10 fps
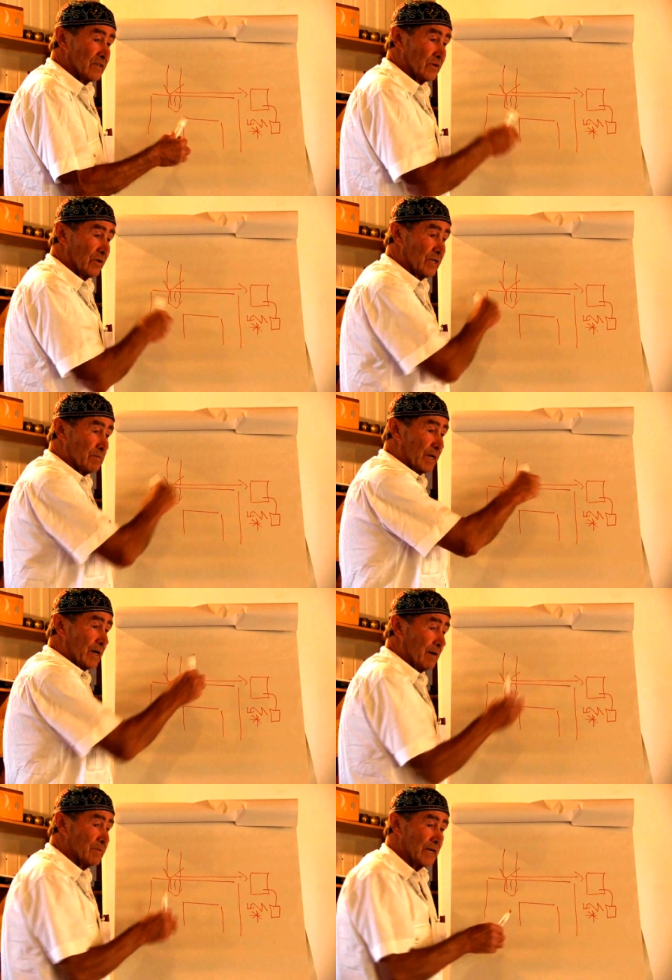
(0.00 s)
So it
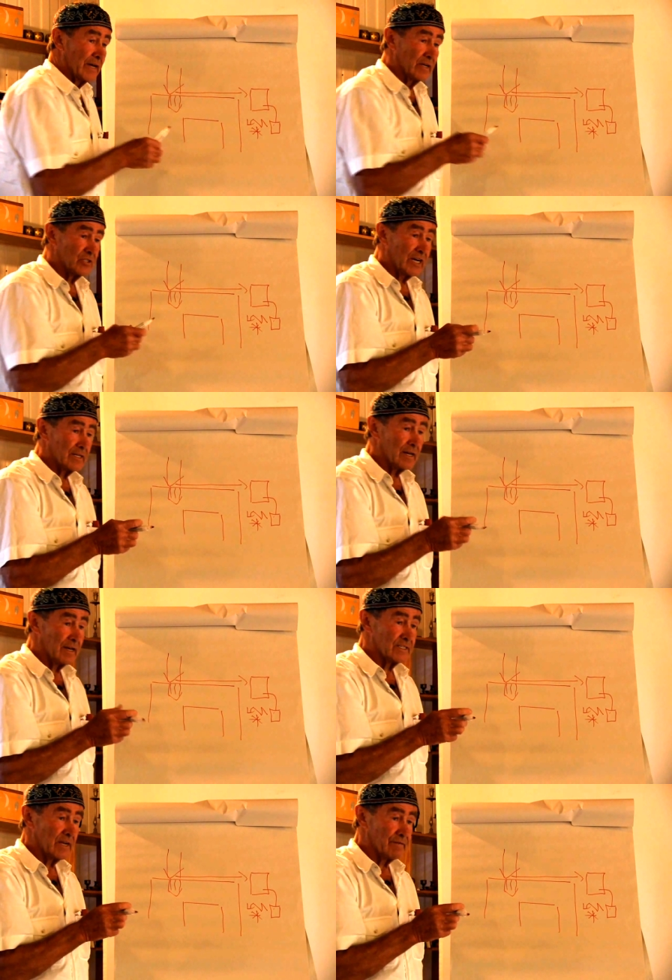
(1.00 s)
becomes
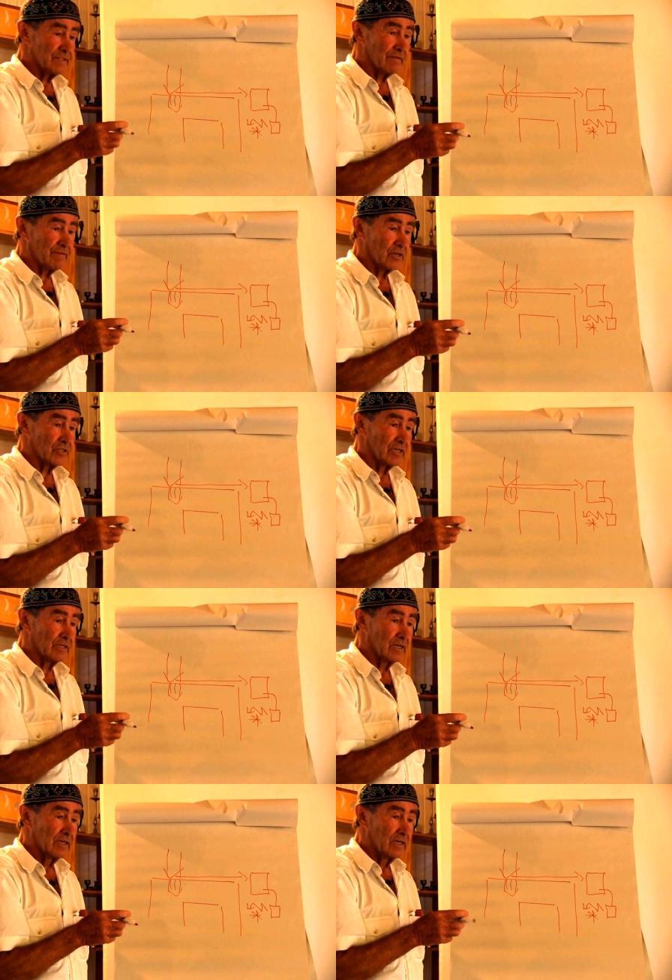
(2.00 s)
energetically self-sufficient.
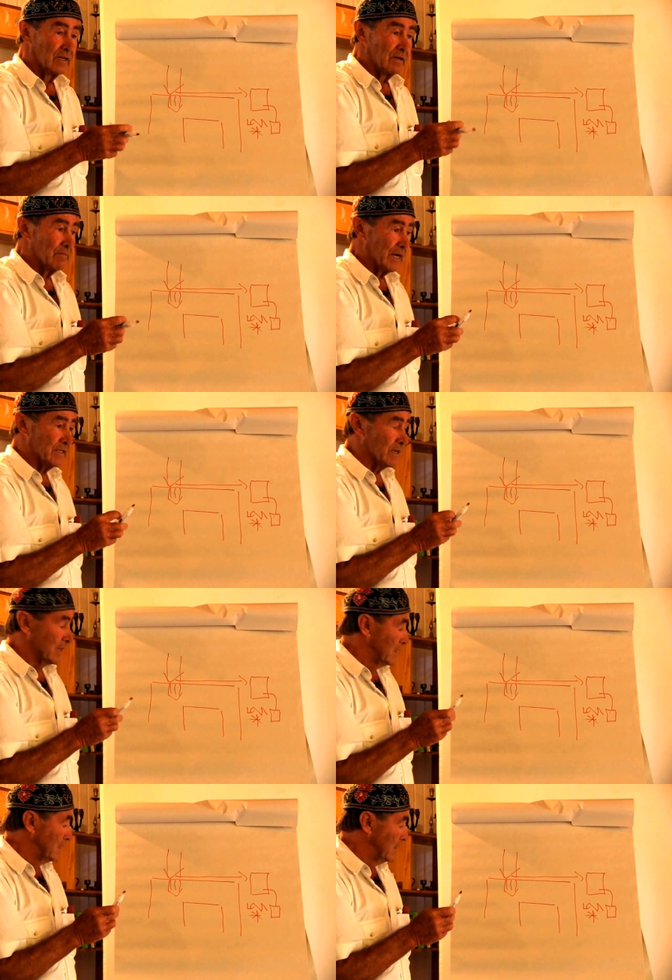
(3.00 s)
But
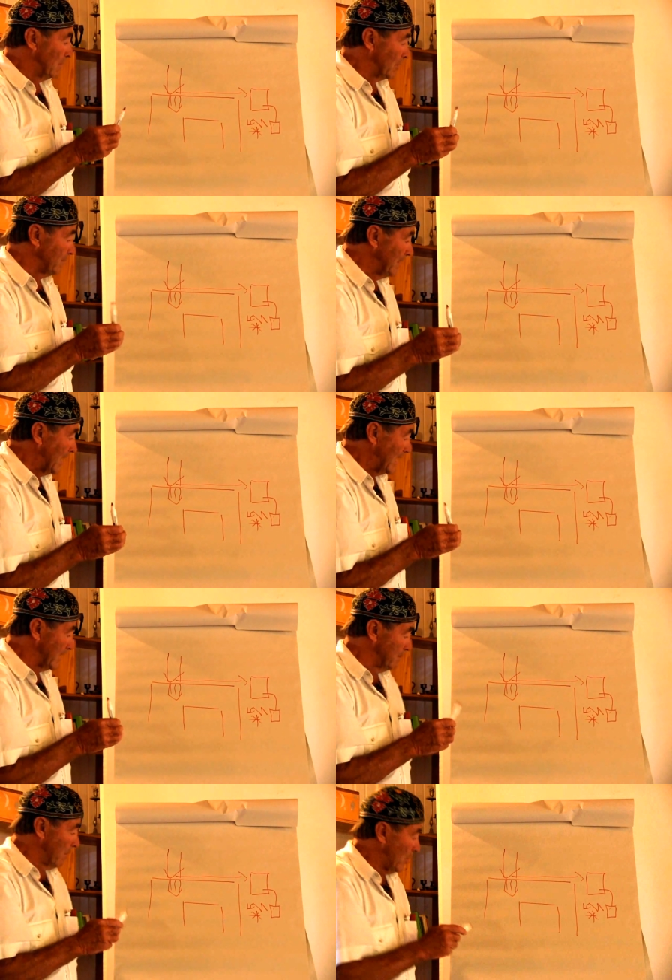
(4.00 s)
what we like